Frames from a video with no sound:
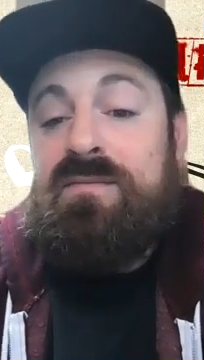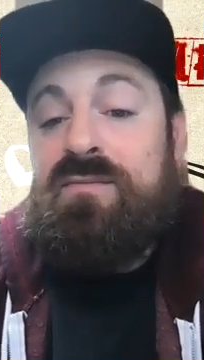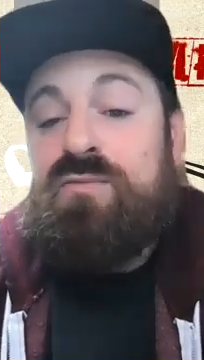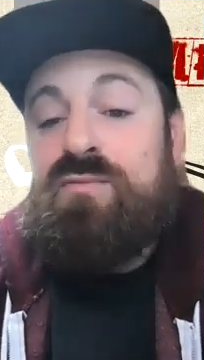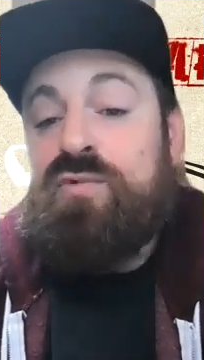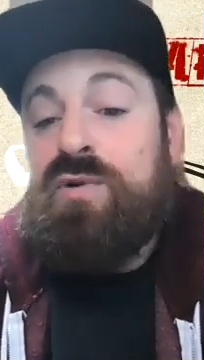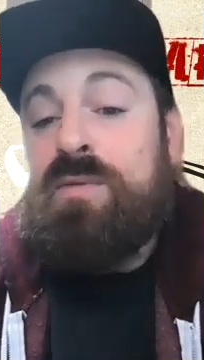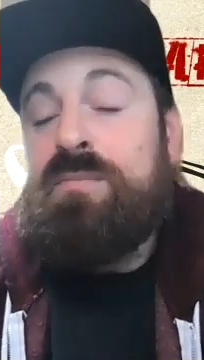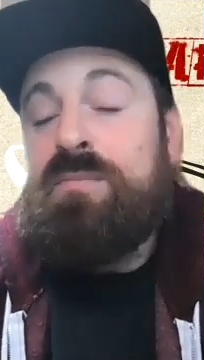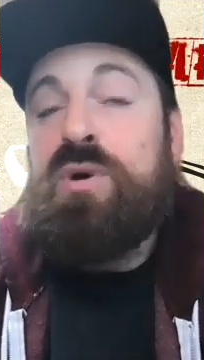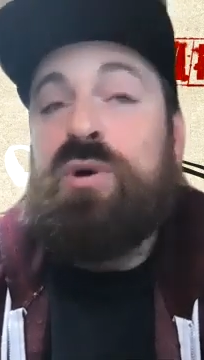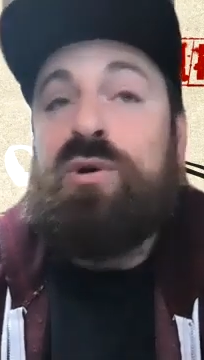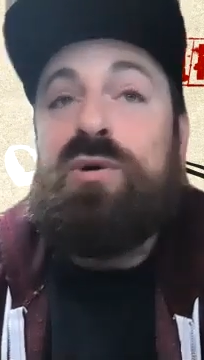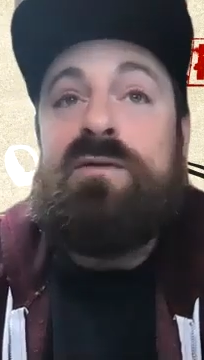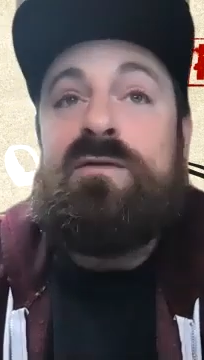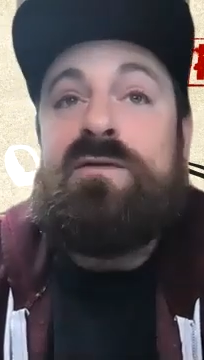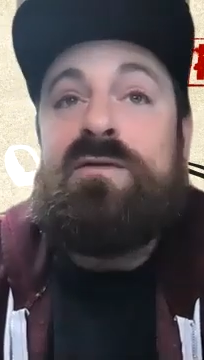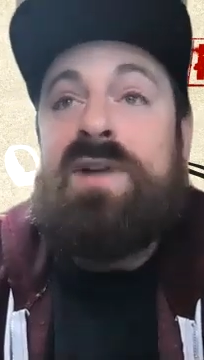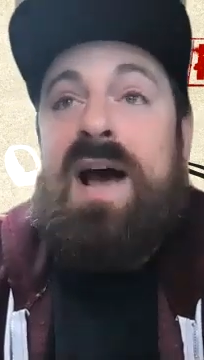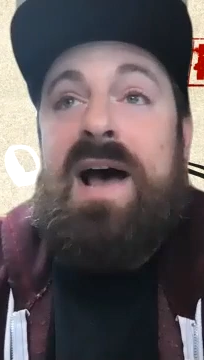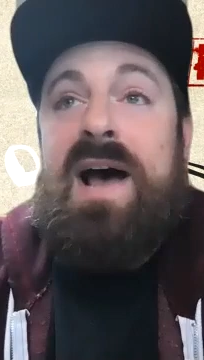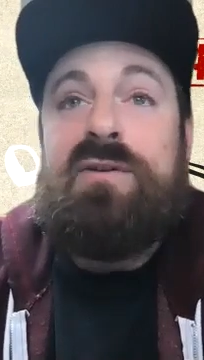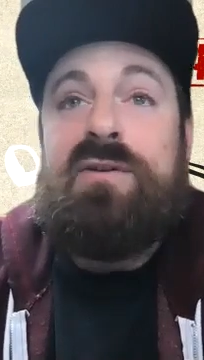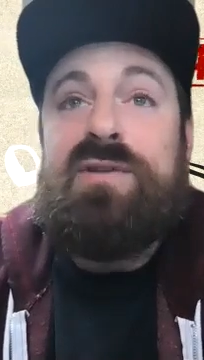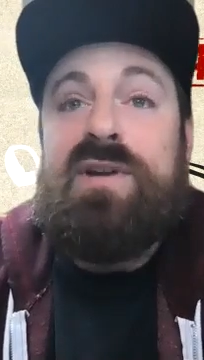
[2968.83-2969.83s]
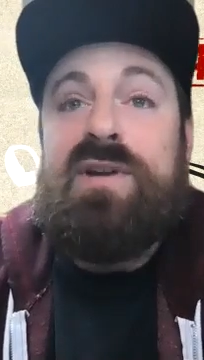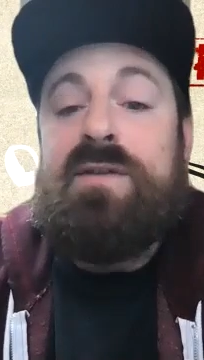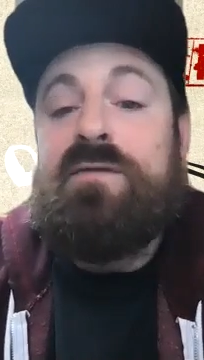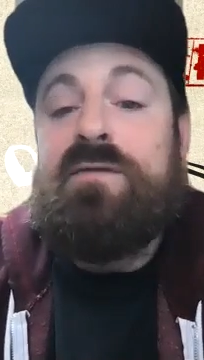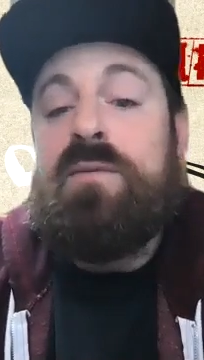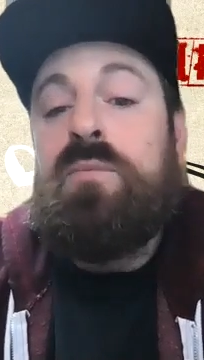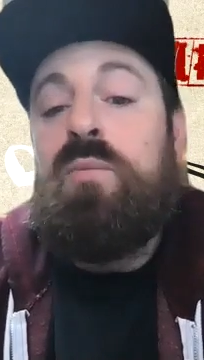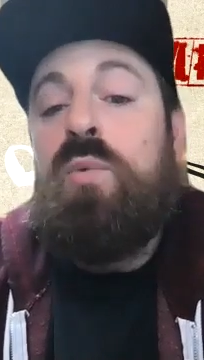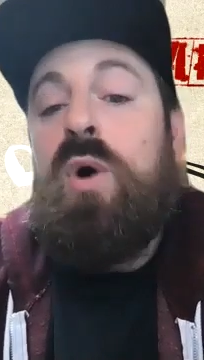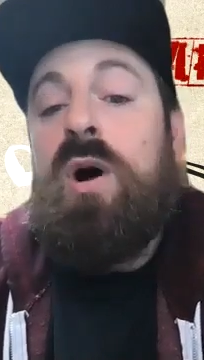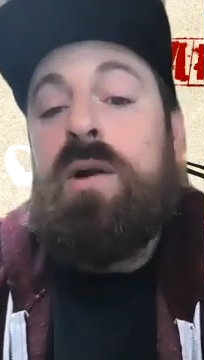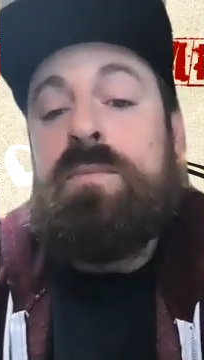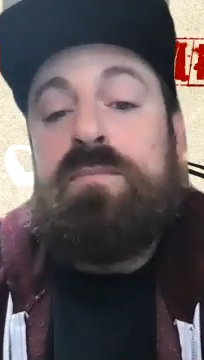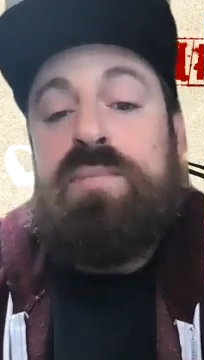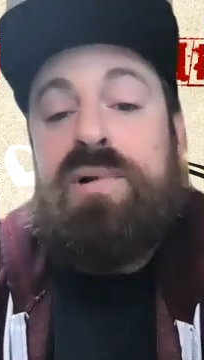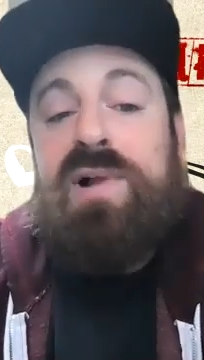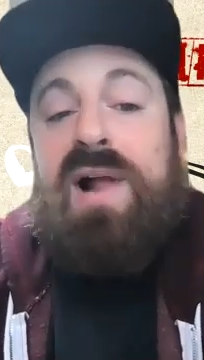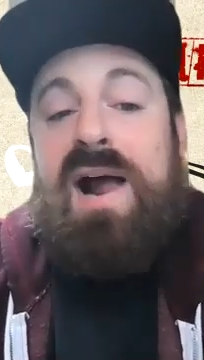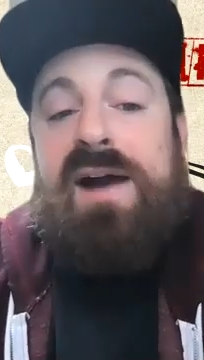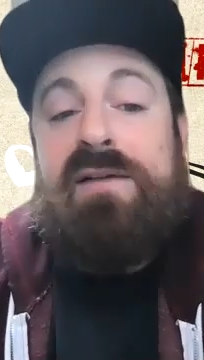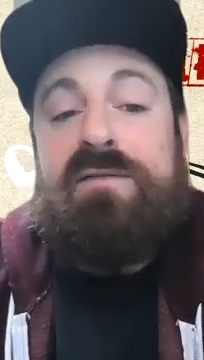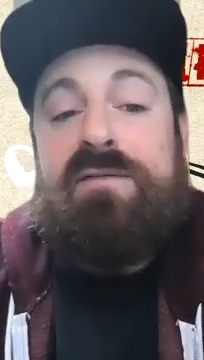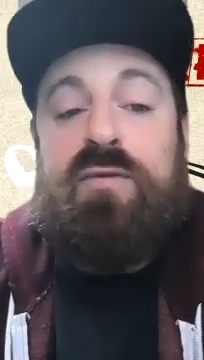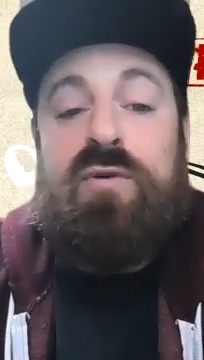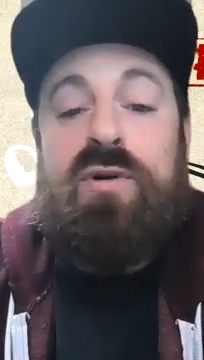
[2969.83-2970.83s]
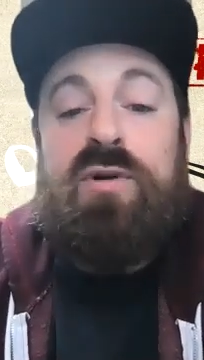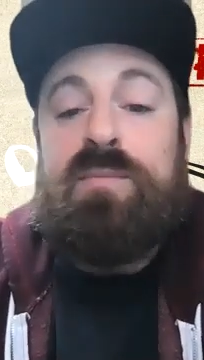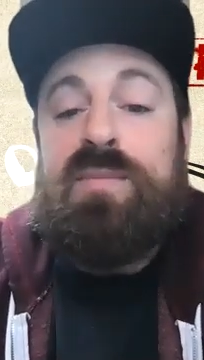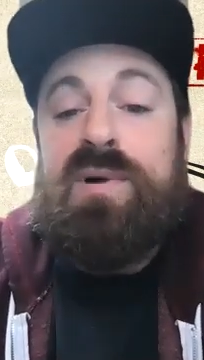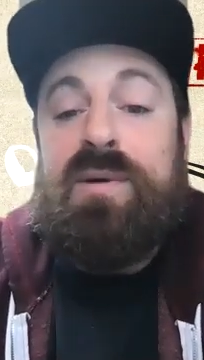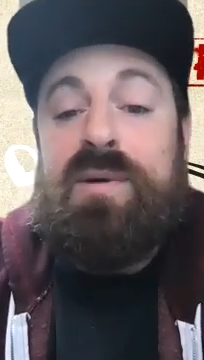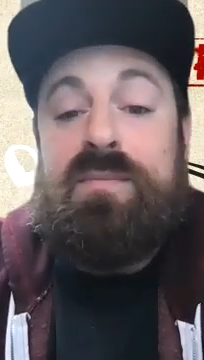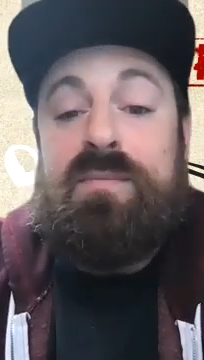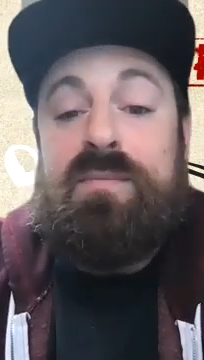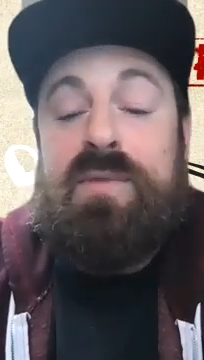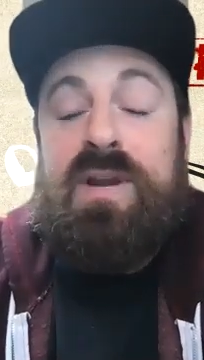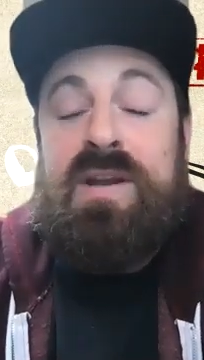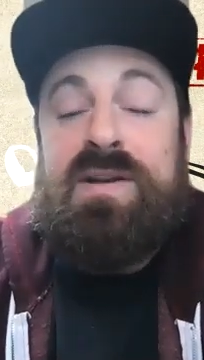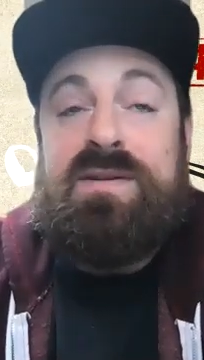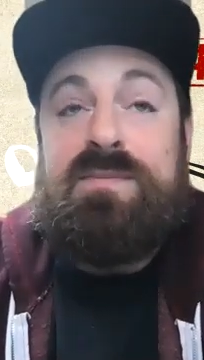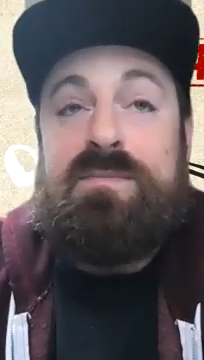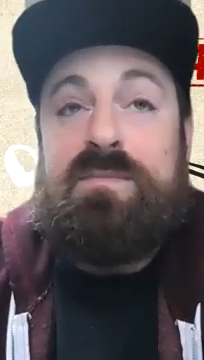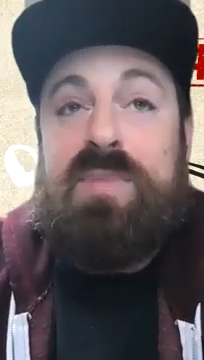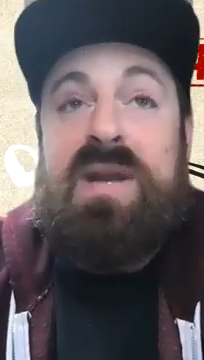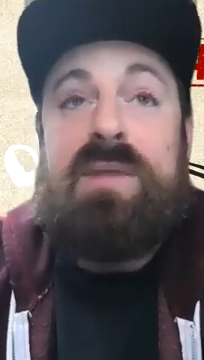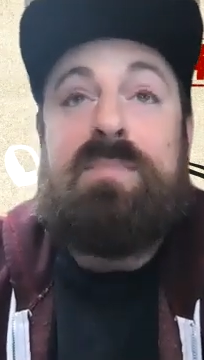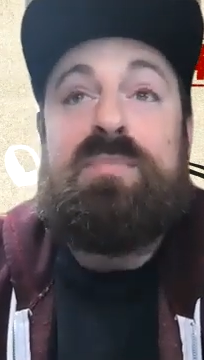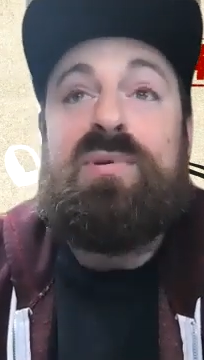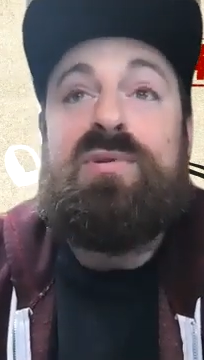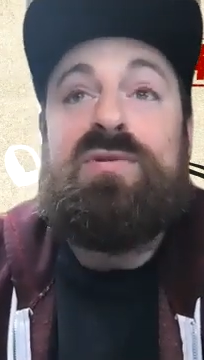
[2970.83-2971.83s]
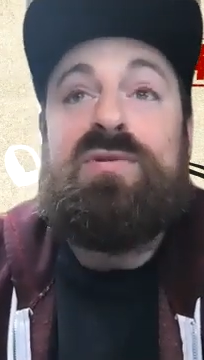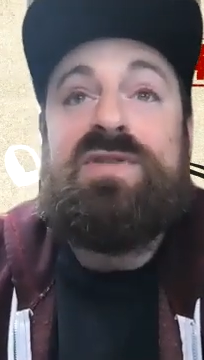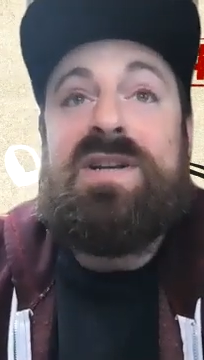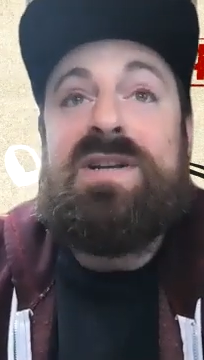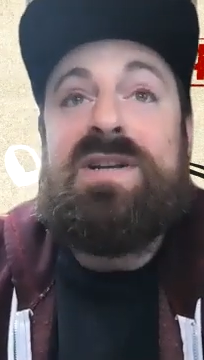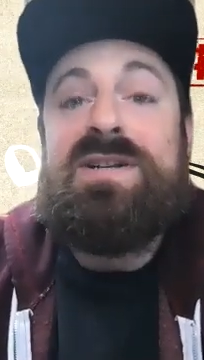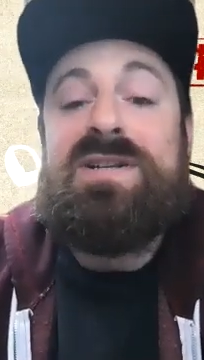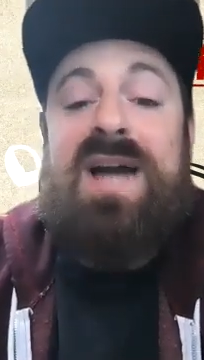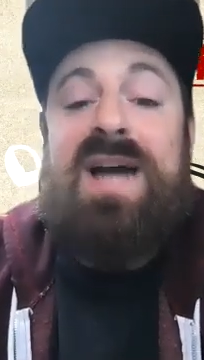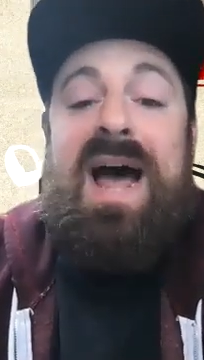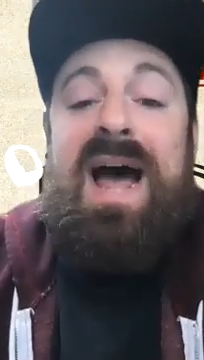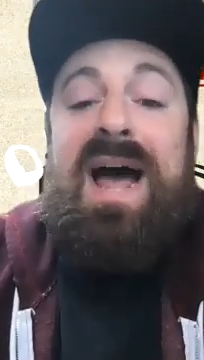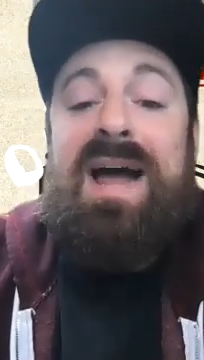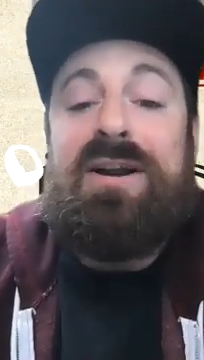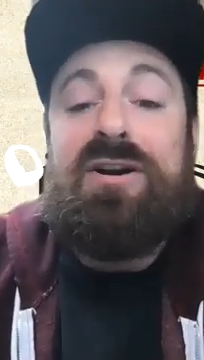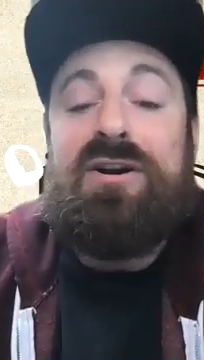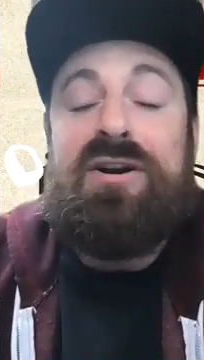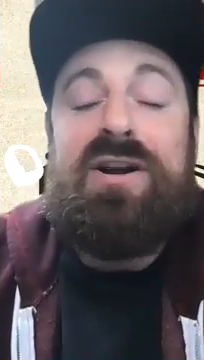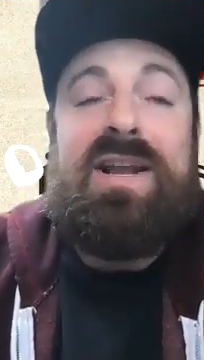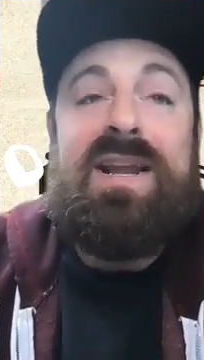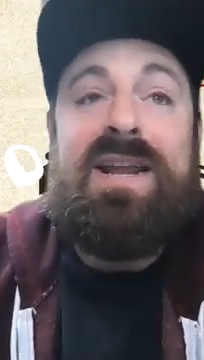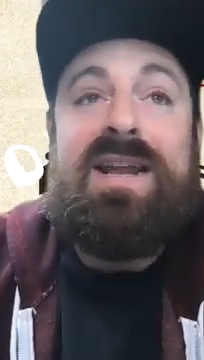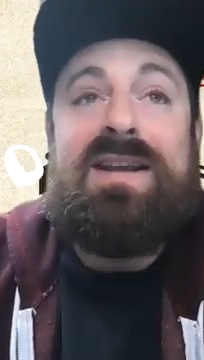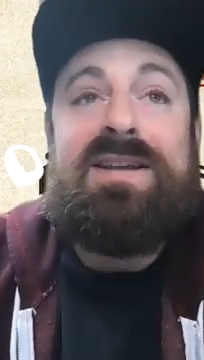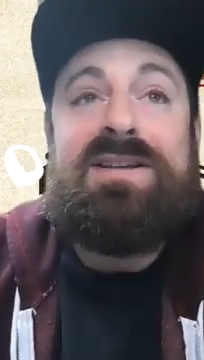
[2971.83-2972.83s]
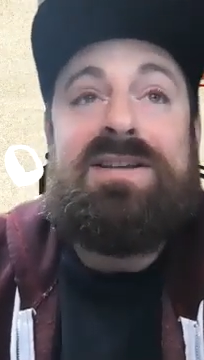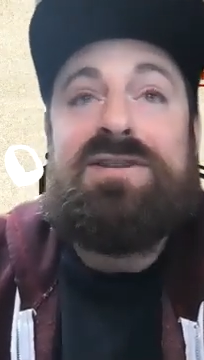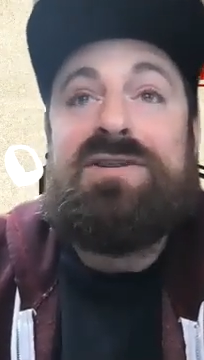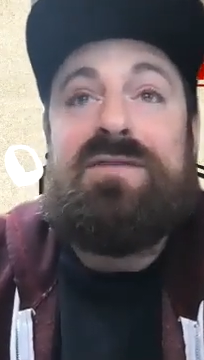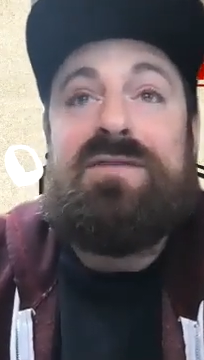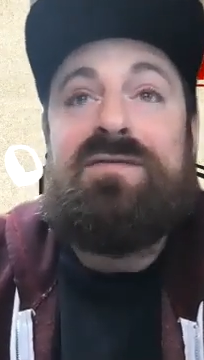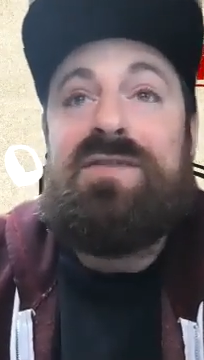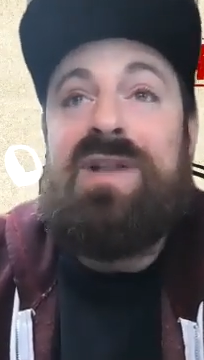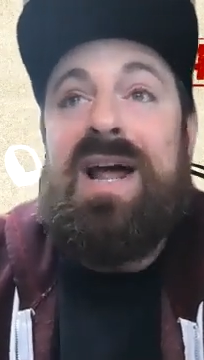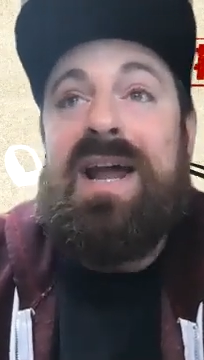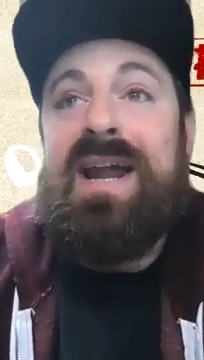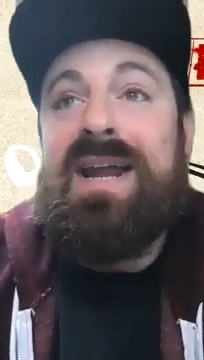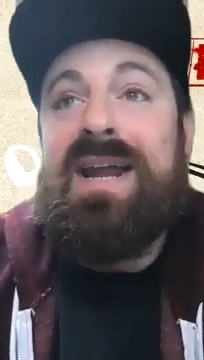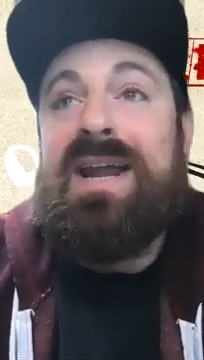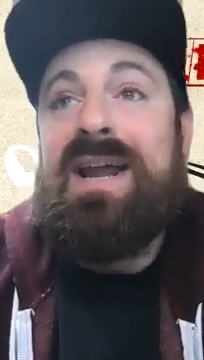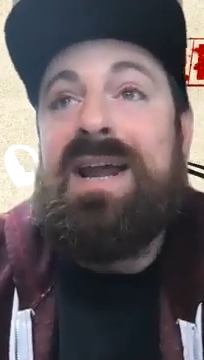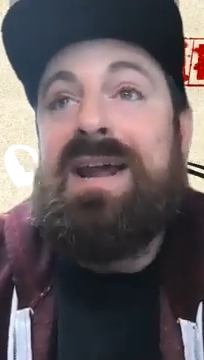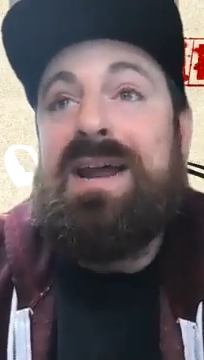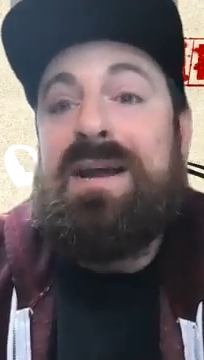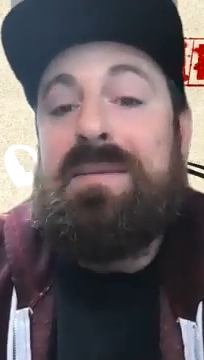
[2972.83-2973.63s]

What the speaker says: removed not only from one platform, but in people's entireties of like